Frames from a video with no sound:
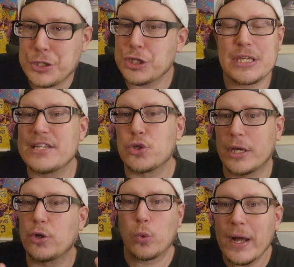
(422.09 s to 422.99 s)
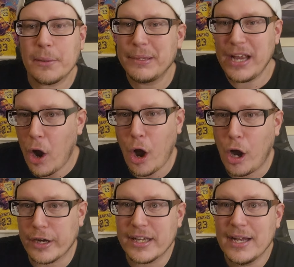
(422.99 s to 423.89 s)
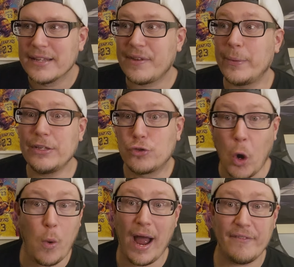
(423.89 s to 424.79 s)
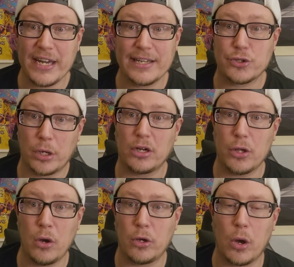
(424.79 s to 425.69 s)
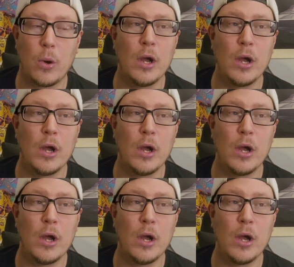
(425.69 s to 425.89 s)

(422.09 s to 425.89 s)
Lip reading: It's incredibly odd that we don't have an answer on Koloko.